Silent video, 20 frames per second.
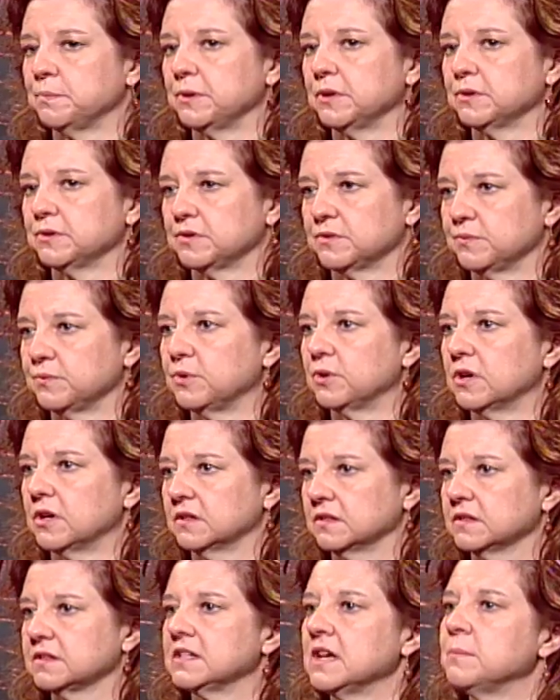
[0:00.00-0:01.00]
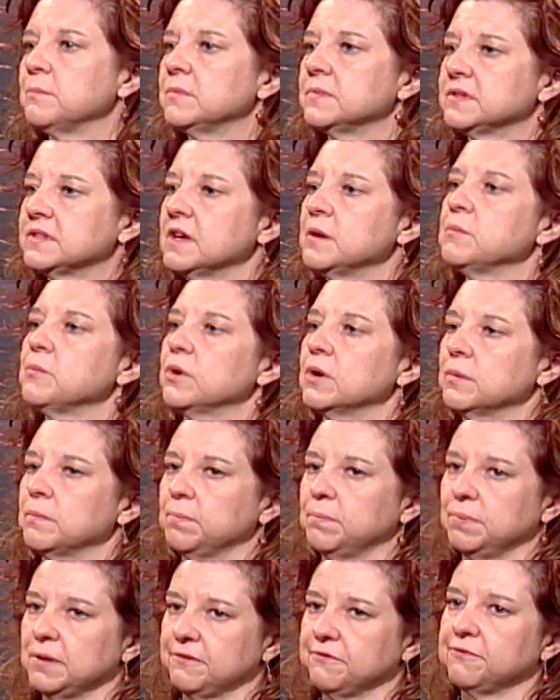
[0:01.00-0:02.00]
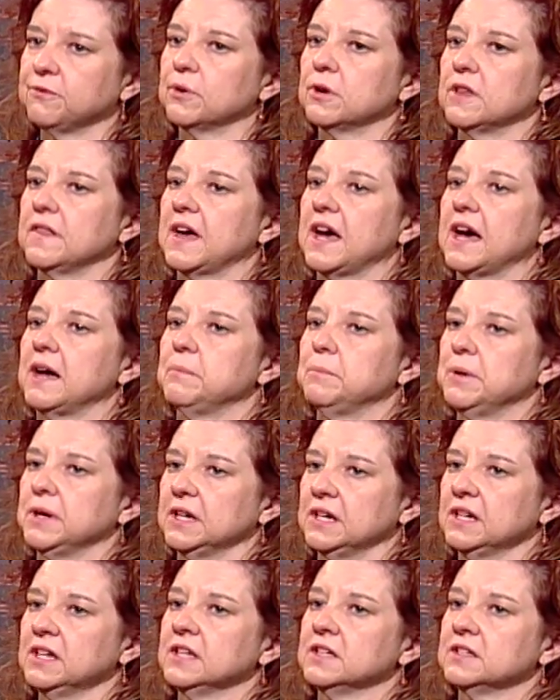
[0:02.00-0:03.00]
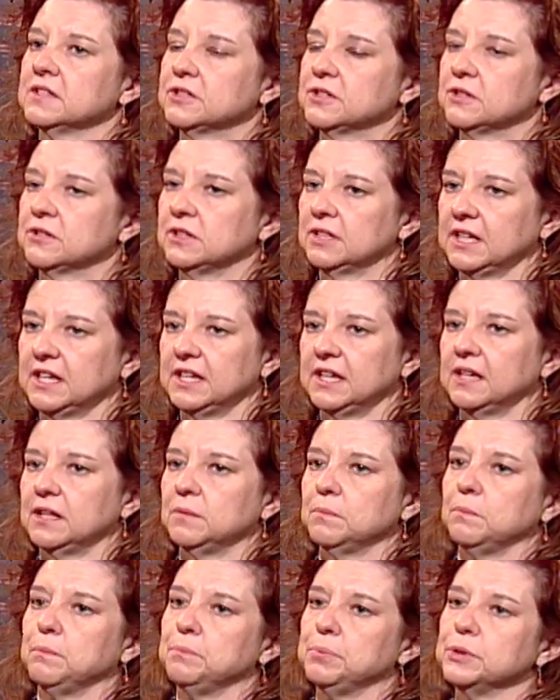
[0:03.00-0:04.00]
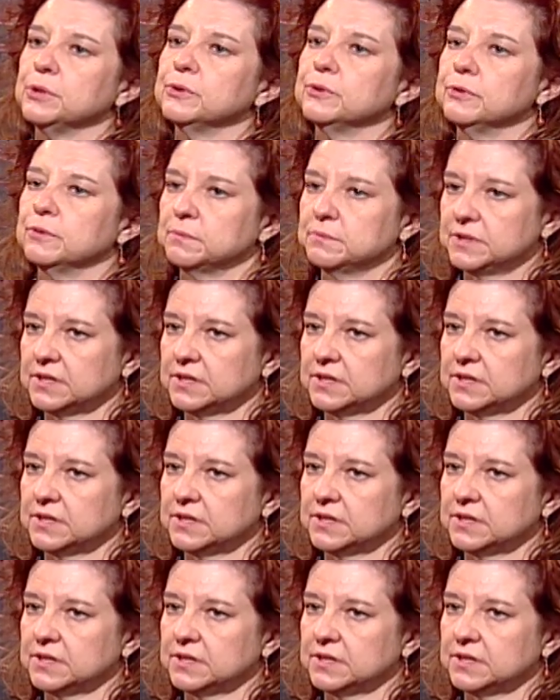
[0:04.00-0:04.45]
post-war. Some were before that, but certainly it boomed.